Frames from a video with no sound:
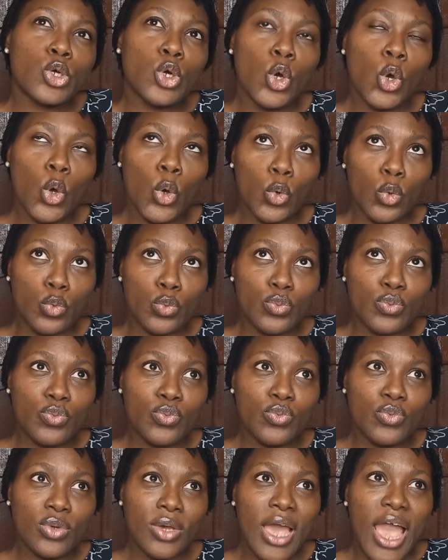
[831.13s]
Who?
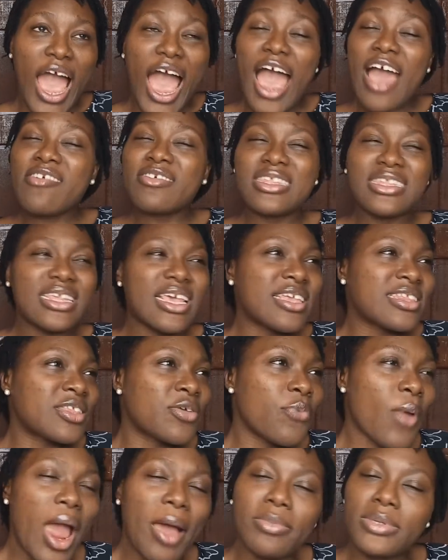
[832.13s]
I think the
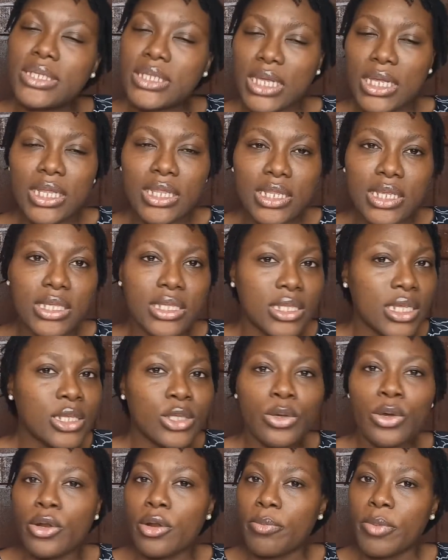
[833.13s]
way I'm saying this is
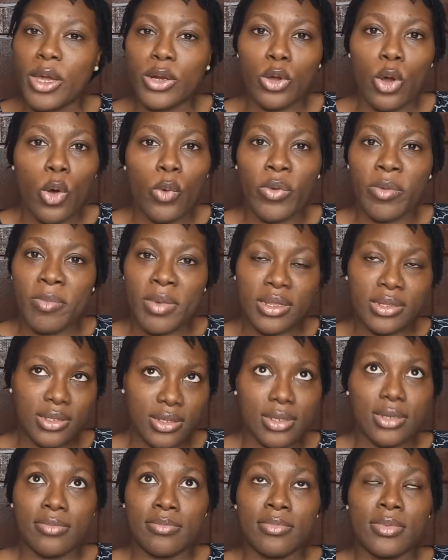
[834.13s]
going to be an all-women
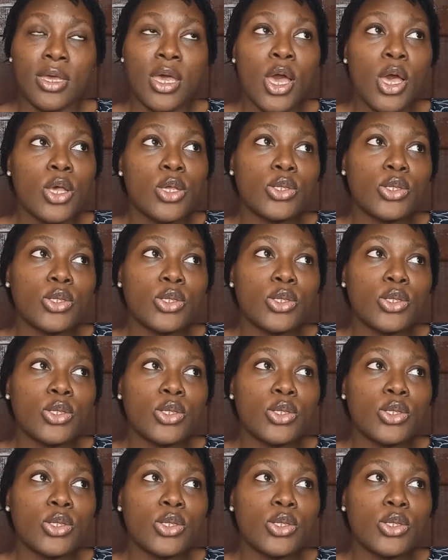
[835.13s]
team.